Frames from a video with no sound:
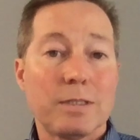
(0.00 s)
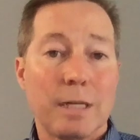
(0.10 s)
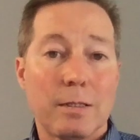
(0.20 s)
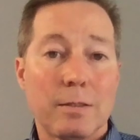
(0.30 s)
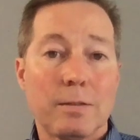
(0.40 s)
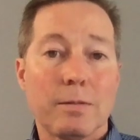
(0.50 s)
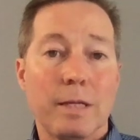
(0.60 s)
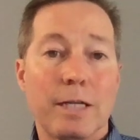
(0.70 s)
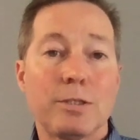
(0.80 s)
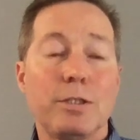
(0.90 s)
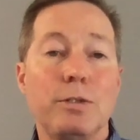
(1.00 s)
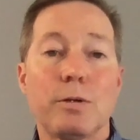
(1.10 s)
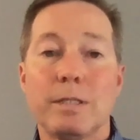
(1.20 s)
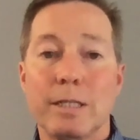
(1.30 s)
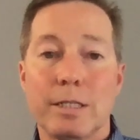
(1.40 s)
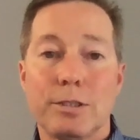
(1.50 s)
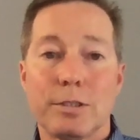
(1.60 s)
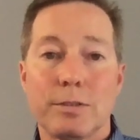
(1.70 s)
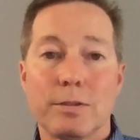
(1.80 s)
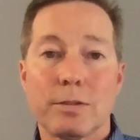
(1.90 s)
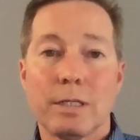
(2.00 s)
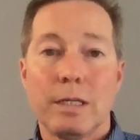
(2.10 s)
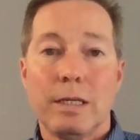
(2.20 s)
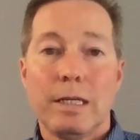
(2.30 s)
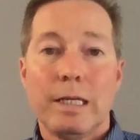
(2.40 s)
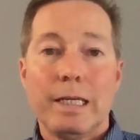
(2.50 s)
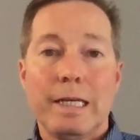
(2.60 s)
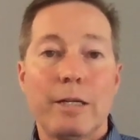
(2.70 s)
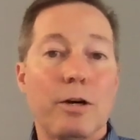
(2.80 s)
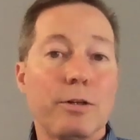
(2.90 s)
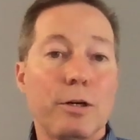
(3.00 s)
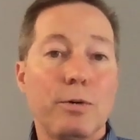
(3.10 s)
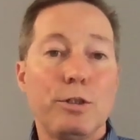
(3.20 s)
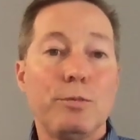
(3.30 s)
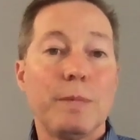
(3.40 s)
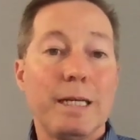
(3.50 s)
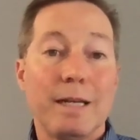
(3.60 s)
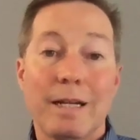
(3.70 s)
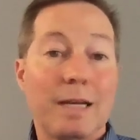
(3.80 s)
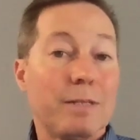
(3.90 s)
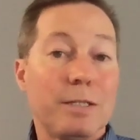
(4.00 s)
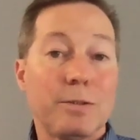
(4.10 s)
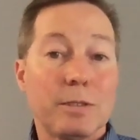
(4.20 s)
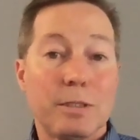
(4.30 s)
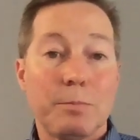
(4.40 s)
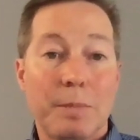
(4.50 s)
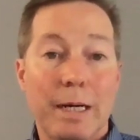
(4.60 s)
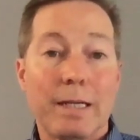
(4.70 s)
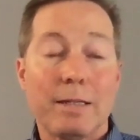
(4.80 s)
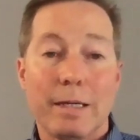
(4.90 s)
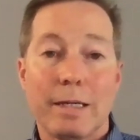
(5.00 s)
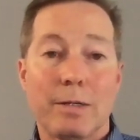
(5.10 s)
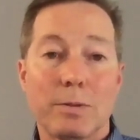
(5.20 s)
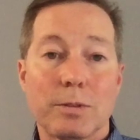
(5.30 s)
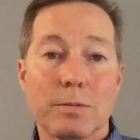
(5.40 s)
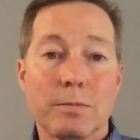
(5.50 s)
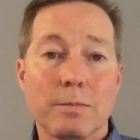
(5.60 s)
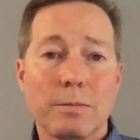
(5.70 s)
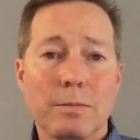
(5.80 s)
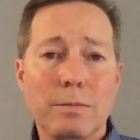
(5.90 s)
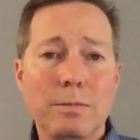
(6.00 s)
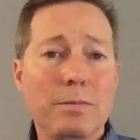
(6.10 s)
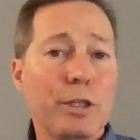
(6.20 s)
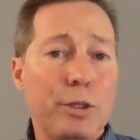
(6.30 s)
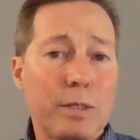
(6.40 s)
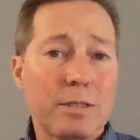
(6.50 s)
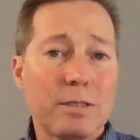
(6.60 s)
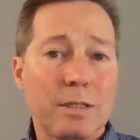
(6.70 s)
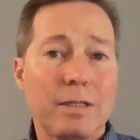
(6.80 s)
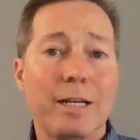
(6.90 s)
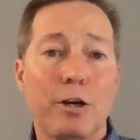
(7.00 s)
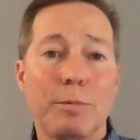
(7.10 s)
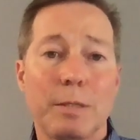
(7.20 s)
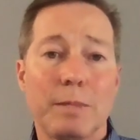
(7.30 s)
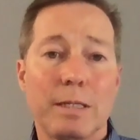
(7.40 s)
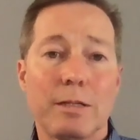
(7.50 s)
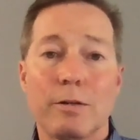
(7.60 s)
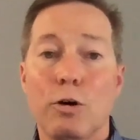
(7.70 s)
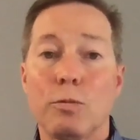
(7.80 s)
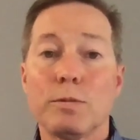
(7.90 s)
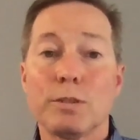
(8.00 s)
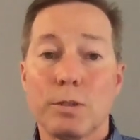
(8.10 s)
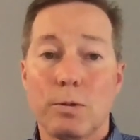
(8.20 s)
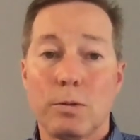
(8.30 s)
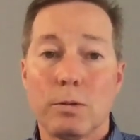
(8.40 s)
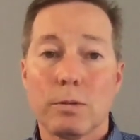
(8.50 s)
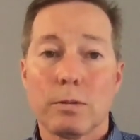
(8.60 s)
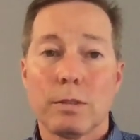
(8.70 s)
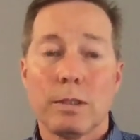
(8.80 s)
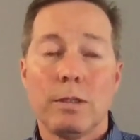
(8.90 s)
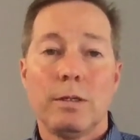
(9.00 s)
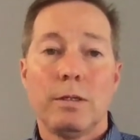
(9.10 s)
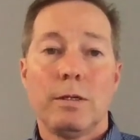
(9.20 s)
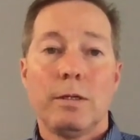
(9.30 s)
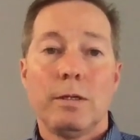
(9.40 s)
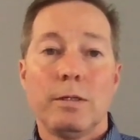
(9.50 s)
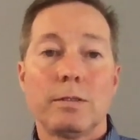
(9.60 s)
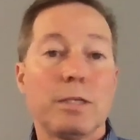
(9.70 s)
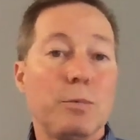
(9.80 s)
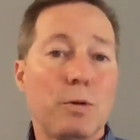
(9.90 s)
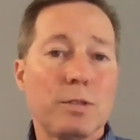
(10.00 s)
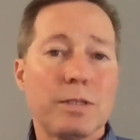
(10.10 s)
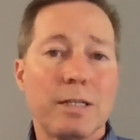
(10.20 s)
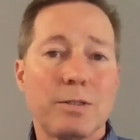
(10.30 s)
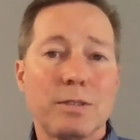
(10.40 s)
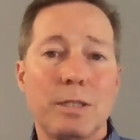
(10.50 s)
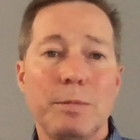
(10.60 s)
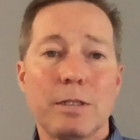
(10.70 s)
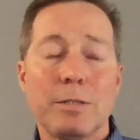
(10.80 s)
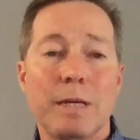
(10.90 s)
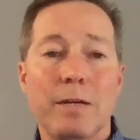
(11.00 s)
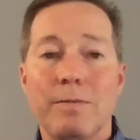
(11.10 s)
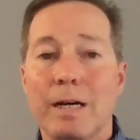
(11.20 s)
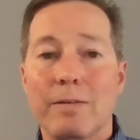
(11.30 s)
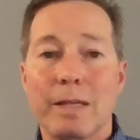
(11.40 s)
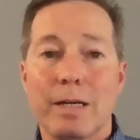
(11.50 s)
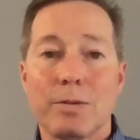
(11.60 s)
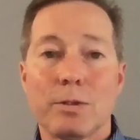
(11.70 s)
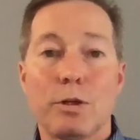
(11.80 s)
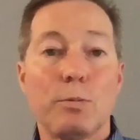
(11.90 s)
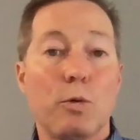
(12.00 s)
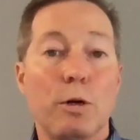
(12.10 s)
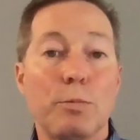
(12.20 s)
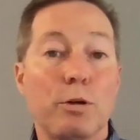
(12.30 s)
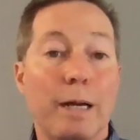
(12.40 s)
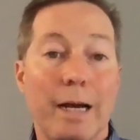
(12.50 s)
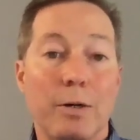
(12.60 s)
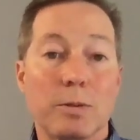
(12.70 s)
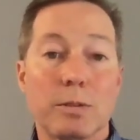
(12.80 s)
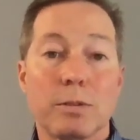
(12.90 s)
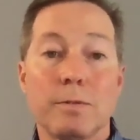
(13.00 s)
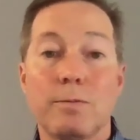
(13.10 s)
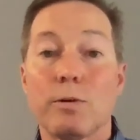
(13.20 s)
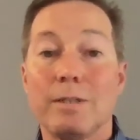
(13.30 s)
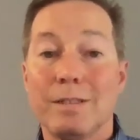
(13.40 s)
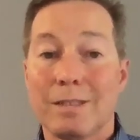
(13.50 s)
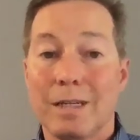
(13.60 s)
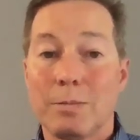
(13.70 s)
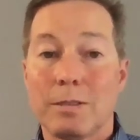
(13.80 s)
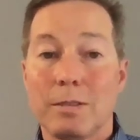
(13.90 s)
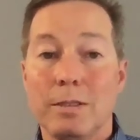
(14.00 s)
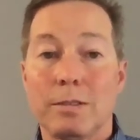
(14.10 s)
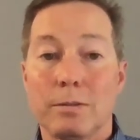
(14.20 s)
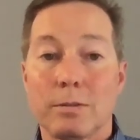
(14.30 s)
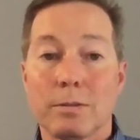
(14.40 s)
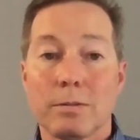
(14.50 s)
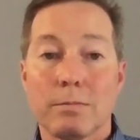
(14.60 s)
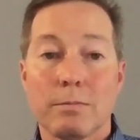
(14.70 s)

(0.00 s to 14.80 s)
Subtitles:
a seller as to your intentions. And although you may not have an interest in buying the house, you can still help them get their home sold. Some wholesalers typically make $5,000 or more per house for these types of deals.